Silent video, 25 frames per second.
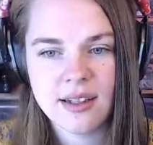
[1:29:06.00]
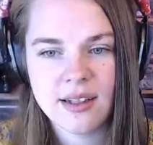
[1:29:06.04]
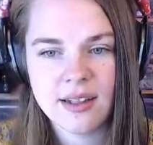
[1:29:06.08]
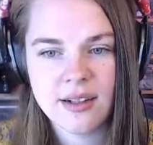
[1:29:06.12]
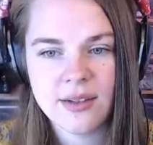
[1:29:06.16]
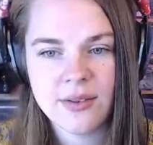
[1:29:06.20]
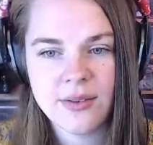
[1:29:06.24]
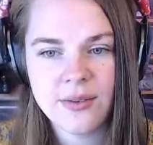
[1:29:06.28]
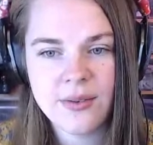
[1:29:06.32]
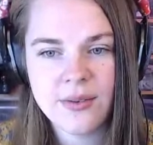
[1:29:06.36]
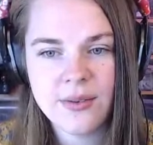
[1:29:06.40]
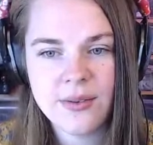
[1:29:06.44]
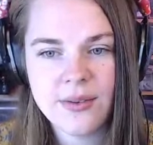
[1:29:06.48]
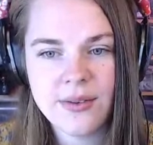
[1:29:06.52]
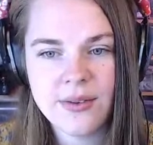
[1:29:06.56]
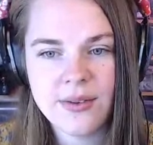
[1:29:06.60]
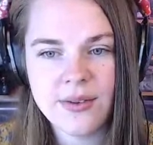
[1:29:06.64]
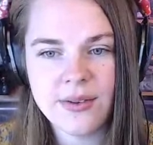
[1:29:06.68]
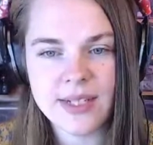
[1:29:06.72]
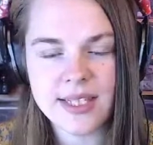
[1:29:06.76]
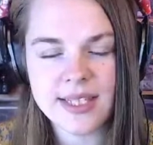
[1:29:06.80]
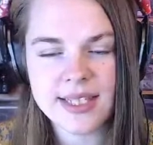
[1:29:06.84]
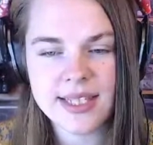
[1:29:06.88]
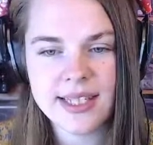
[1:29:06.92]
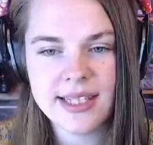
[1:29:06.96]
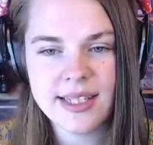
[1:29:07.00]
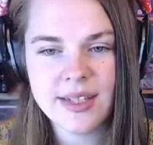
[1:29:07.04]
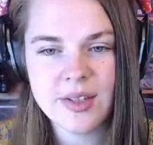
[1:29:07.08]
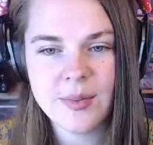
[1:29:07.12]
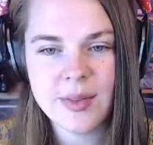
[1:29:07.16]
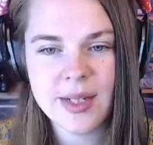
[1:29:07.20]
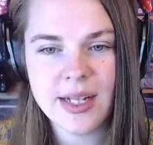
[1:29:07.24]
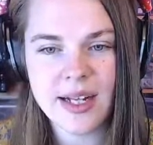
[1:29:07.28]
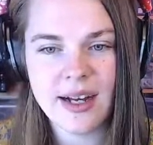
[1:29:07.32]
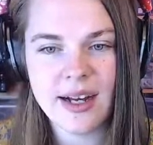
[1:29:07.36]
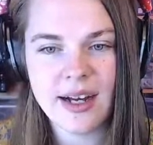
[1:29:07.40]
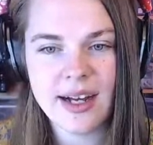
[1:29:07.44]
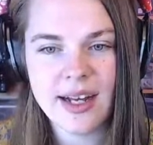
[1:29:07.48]
Oh, it's a little
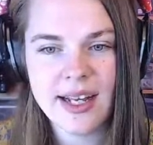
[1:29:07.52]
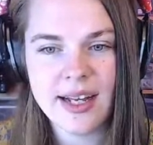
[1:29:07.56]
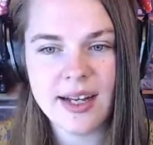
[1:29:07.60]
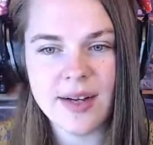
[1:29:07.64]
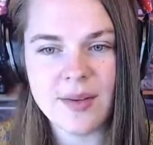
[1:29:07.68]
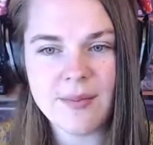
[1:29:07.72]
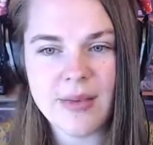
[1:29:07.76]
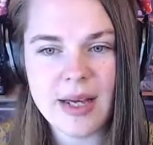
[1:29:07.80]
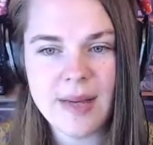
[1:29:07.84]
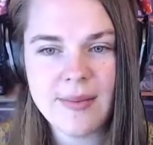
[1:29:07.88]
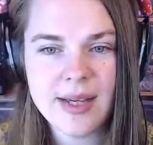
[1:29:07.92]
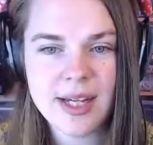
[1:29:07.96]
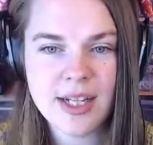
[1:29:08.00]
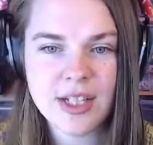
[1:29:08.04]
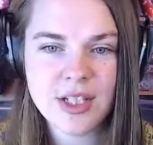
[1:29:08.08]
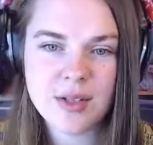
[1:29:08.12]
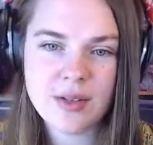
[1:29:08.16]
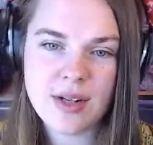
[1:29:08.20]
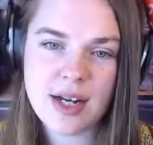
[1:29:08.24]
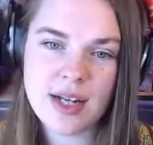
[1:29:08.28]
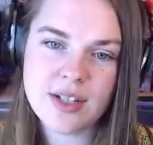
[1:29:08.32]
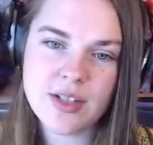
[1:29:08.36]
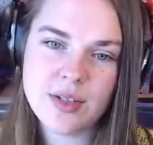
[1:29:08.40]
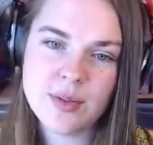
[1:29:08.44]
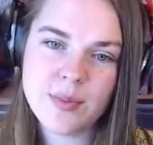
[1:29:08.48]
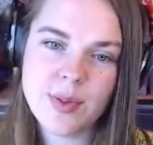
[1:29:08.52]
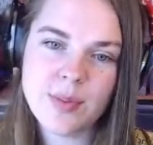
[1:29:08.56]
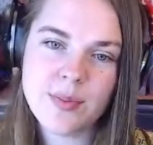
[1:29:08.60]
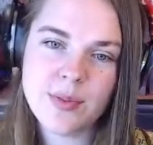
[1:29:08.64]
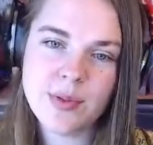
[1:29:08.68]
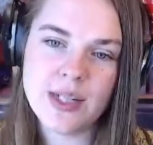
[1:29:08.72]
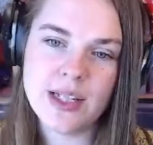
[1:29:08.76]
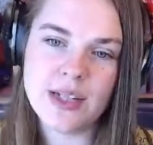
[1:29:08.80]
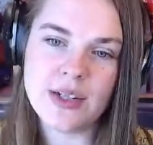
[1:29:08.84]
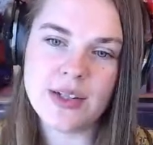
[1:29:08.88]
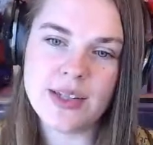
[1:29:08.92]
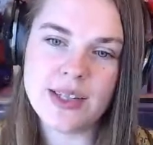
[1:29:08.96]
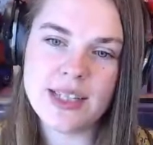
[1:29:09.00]
bit higher. Maybe I should be
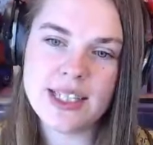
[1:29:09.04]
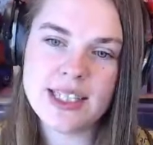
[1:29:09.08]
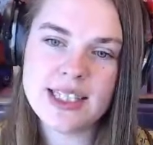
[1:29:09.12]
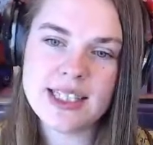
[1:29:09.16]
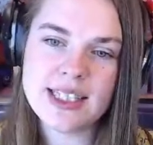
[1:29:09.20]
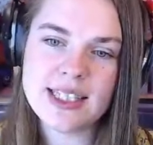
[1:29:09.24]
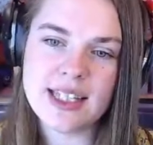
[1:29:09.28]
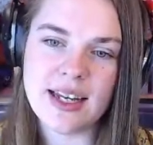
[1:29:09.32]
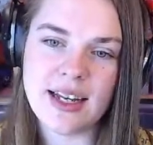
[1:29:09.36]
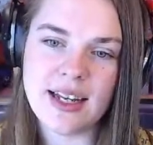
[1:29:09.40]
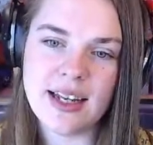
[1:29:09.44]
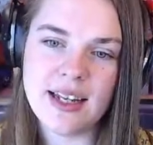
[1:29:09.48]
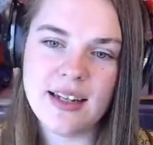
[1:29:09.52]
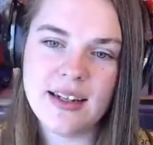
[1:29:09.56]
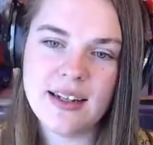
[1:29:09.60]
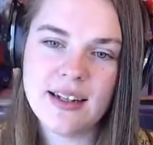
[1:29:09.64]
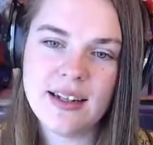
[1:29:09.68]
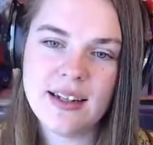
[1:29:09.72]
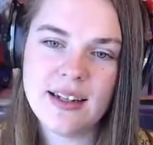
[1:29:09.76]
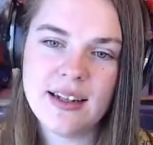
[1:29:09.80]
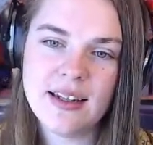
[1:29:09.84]
putting it on this side.